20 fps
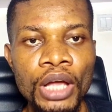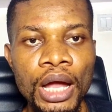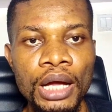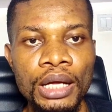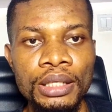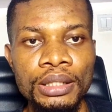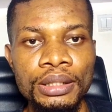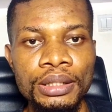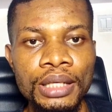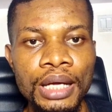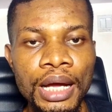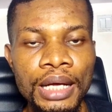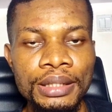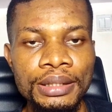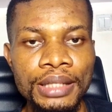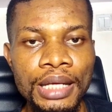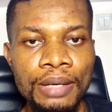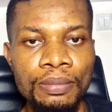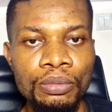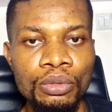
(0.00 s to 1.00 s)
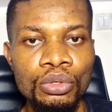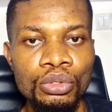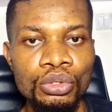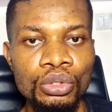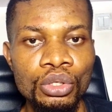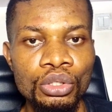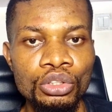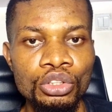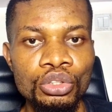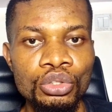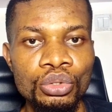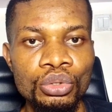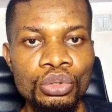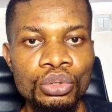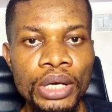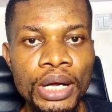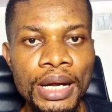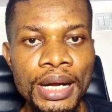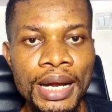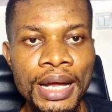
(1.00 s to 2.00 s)
and as time goes on, you
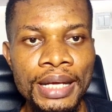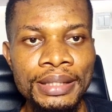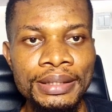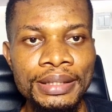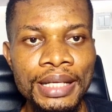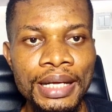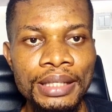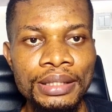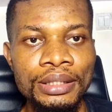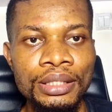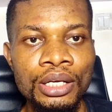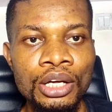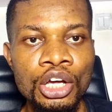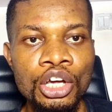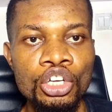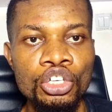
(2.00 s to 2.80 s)
realize that